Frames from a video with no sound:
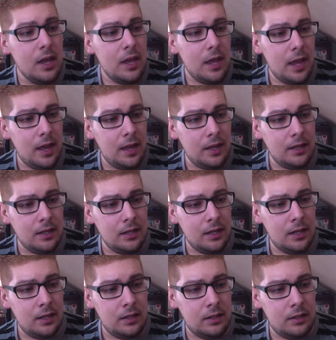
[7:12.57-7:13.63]
and
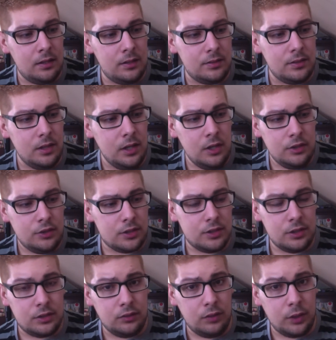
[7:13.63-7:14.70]
it is just
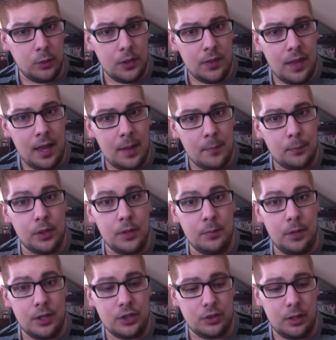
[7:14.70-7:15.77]
this liquid that pretty
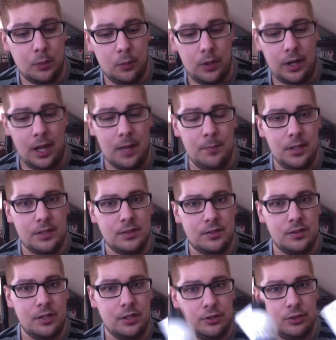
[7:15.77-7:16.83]
much, like, when I mix
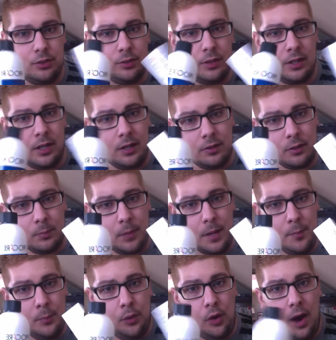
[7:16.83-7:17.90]
these two together in my
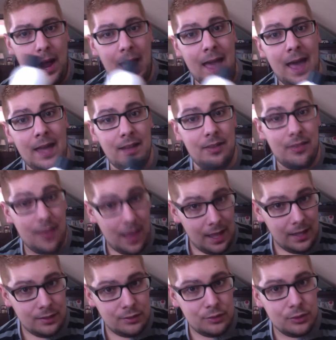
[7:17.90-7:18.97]
bowl, I added
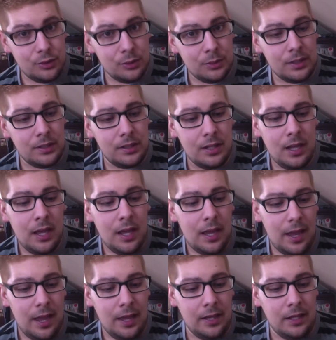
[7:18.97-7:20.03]
that into it,
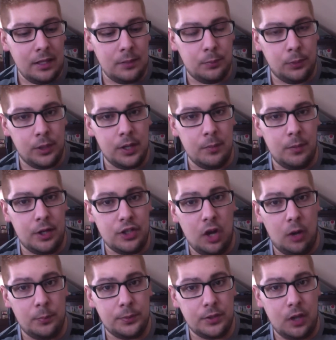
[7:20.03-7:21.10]
and it pretty much
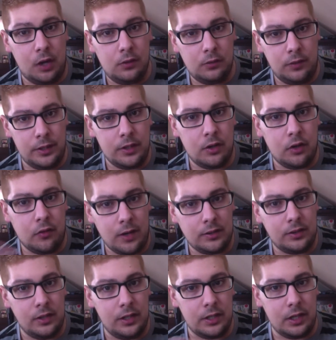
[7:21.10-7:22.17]
helps correct
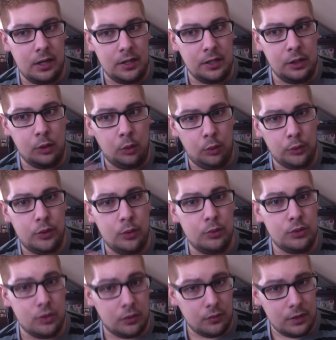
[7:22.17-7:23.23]
like any gold
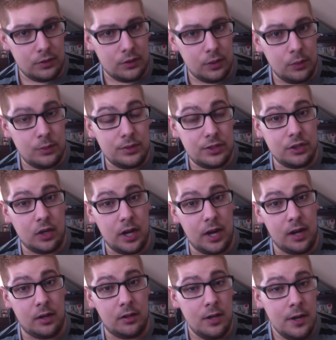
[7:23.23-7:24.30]
tones or red tones in your
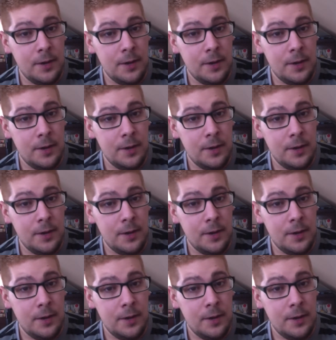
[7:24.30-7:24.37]
hair.